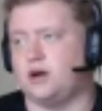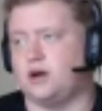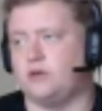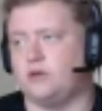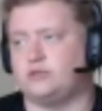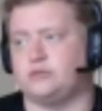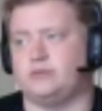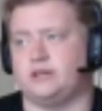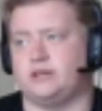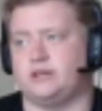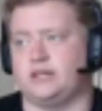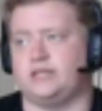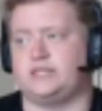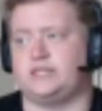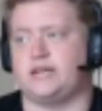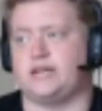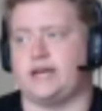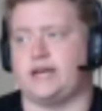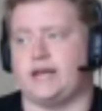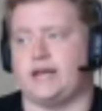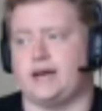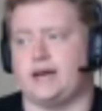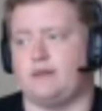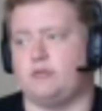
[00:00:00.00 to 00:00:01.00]
Ultimately,
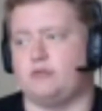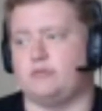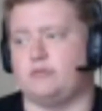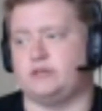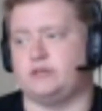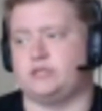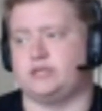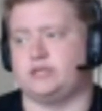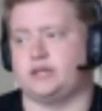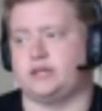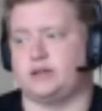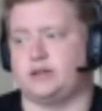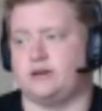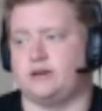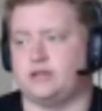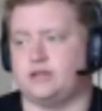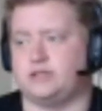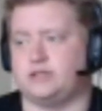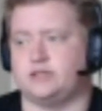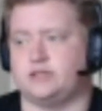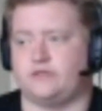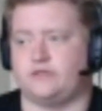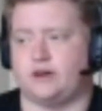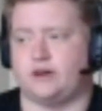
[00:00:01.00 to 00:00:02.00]
taking out more Mystic
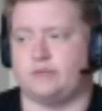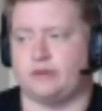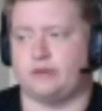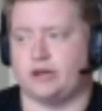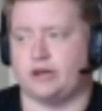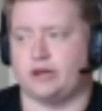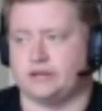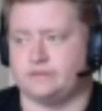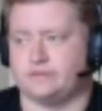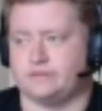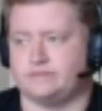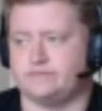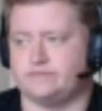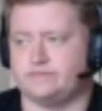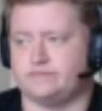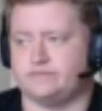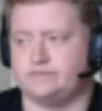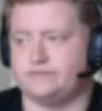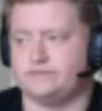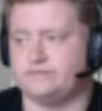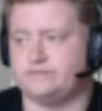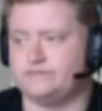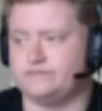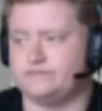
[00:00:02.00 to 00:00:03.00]
Knights is fine by him.
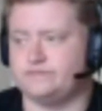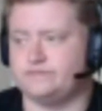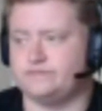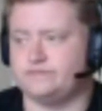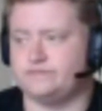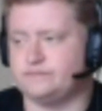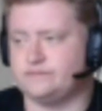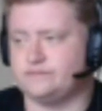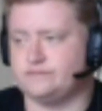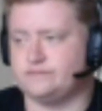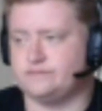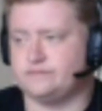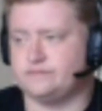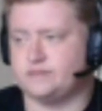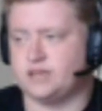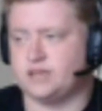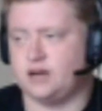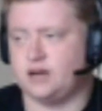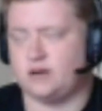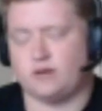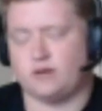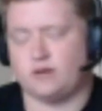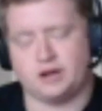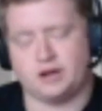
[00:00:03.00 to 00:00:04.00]

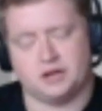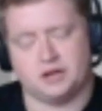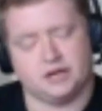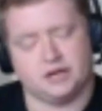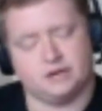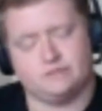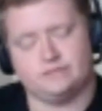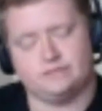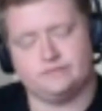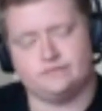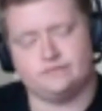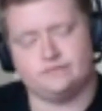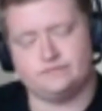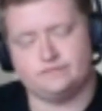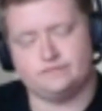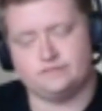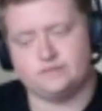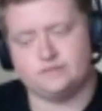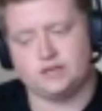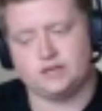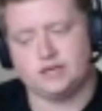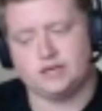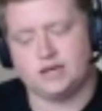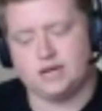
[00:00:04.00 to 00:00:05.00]
Alright.
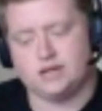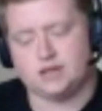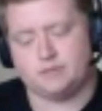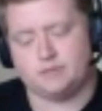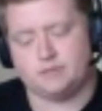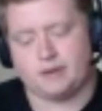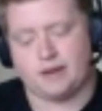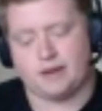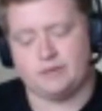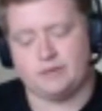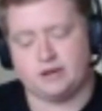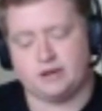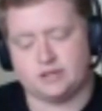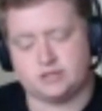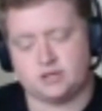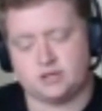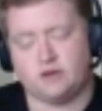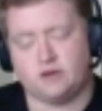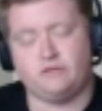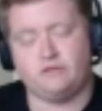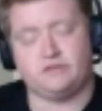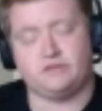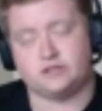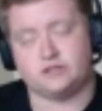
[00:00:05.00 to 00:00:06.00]
The payment
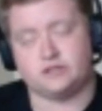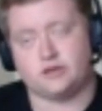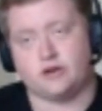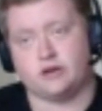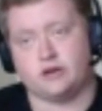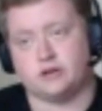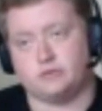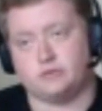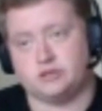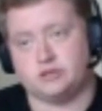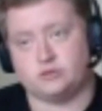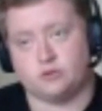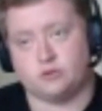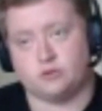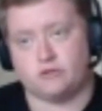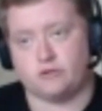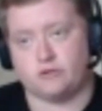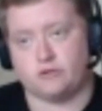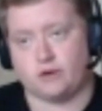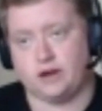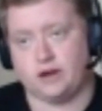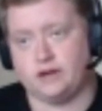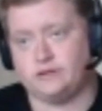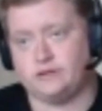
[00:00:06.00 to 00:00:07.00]
itself is going to be
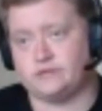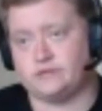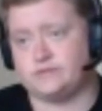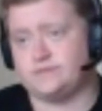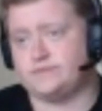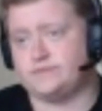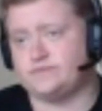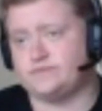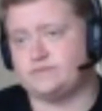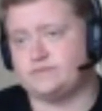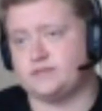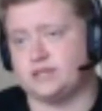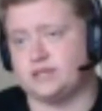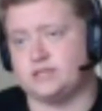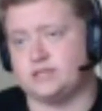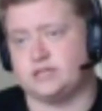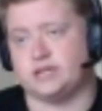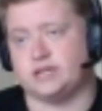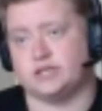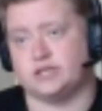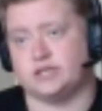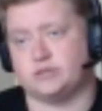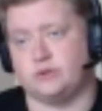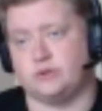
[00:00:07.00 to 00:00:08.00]
12 grand,
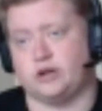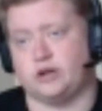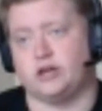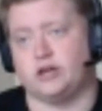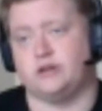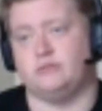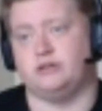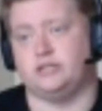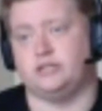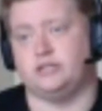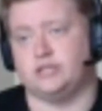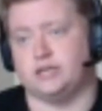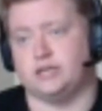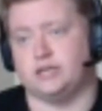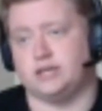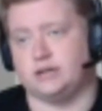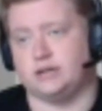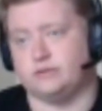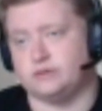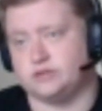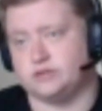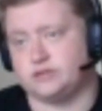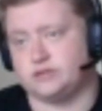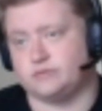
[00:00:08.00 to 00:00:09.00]
seeing as we're going to be
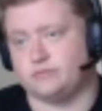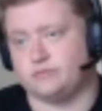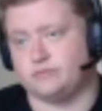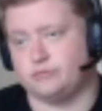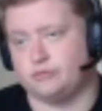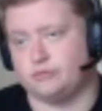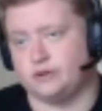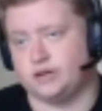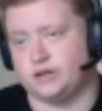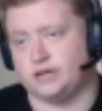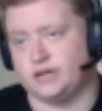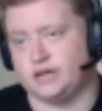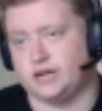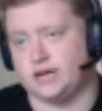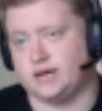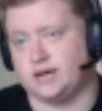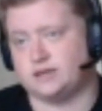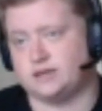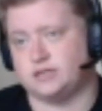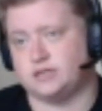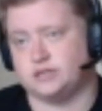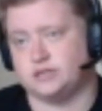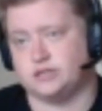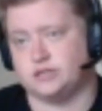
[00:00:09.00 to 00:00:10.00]
dealing with some pretty
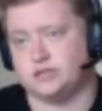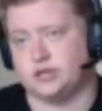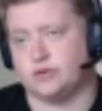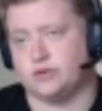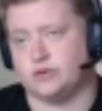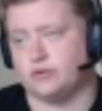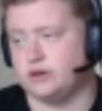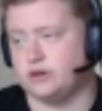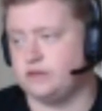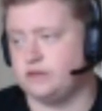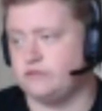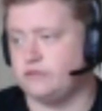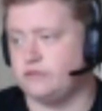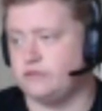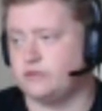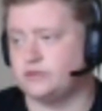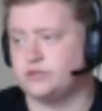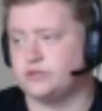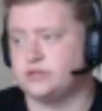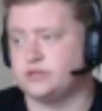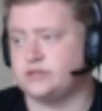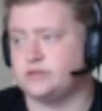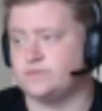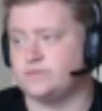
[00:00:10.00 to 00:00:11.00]
nasty security
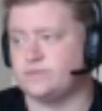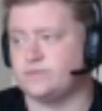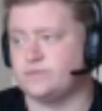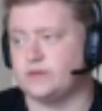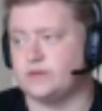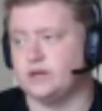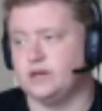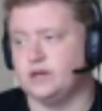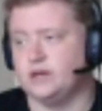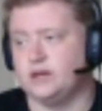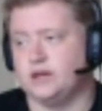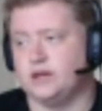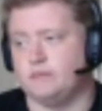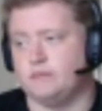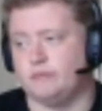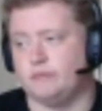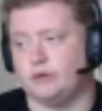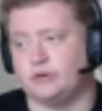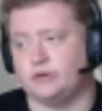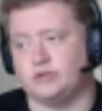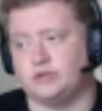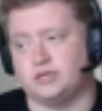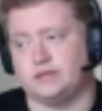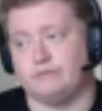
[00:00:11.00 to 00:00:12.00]
forces,
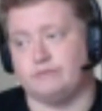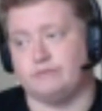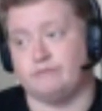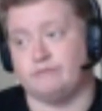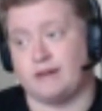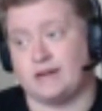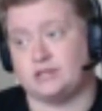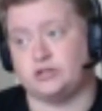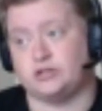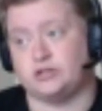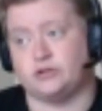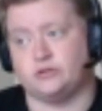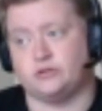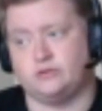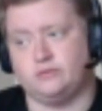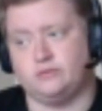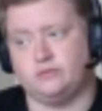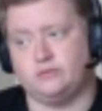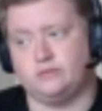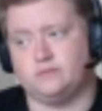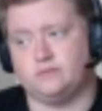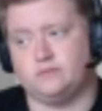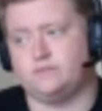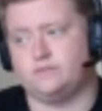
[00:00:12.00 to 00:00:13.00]
mostly
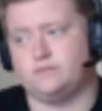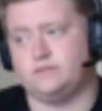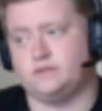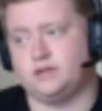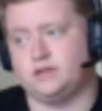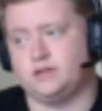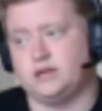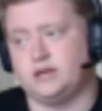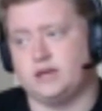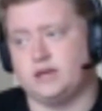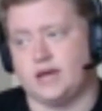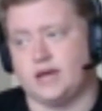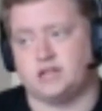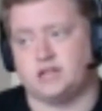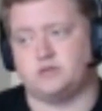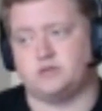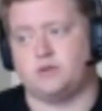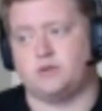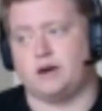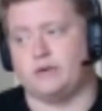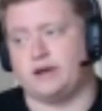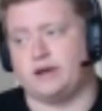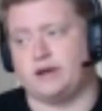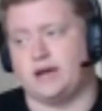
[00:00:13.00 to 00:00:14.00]
magical,
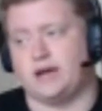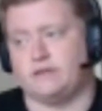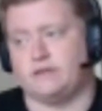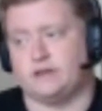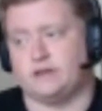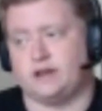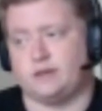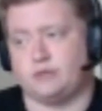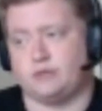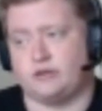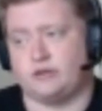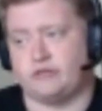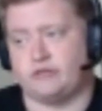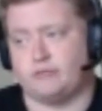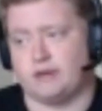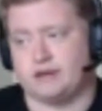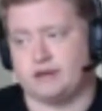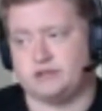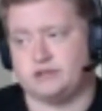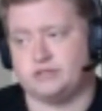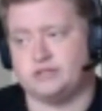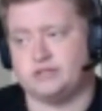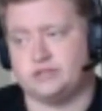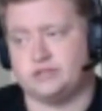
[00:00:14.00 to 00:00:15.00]
hence why we have a number of
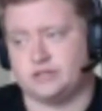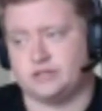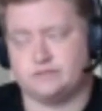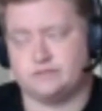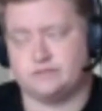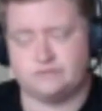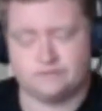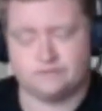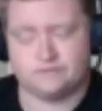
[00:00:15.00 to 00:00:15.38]
mages.